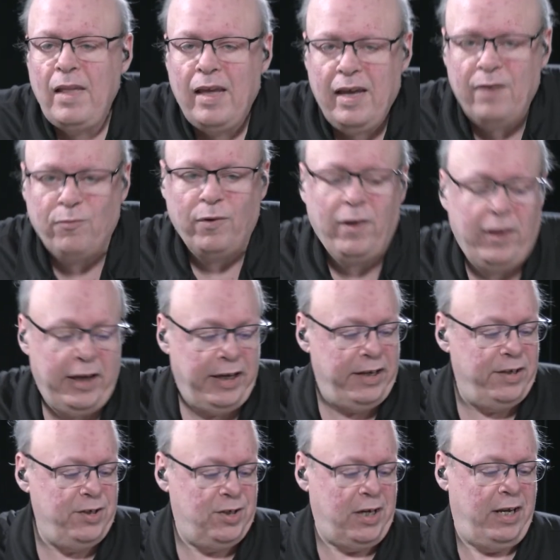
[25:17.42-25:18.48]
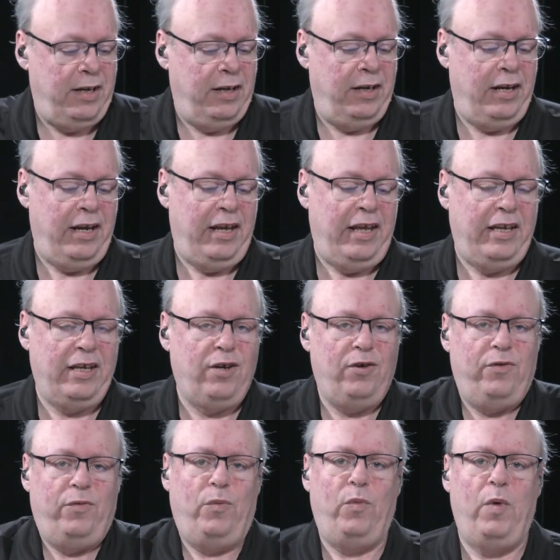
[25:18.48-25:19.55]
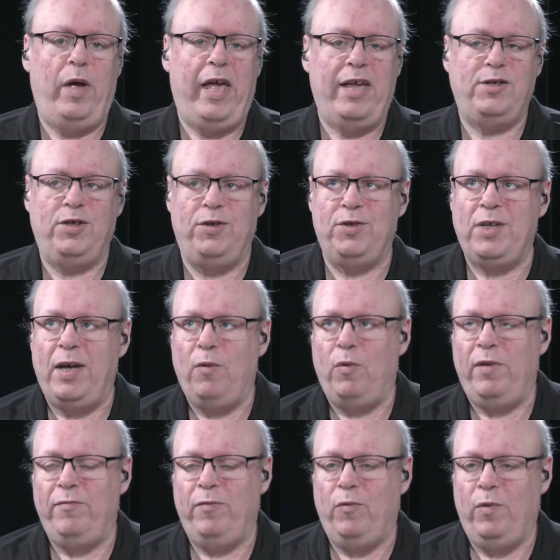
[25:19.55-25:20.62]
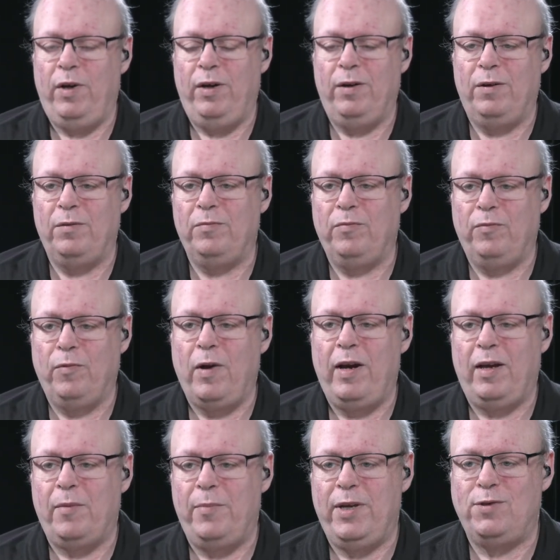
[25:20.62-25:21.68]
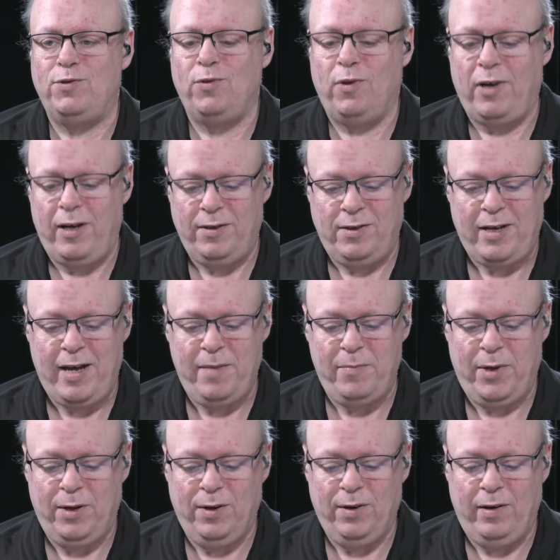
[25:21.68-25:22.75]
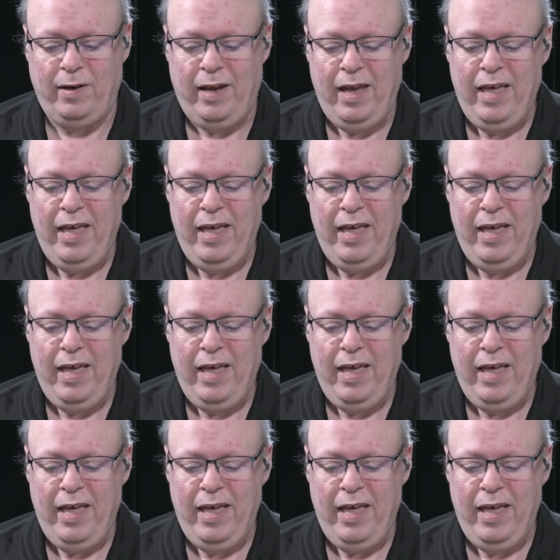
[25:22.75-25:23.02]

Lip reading: It really is, and as you say, we're running a bit short on time here, and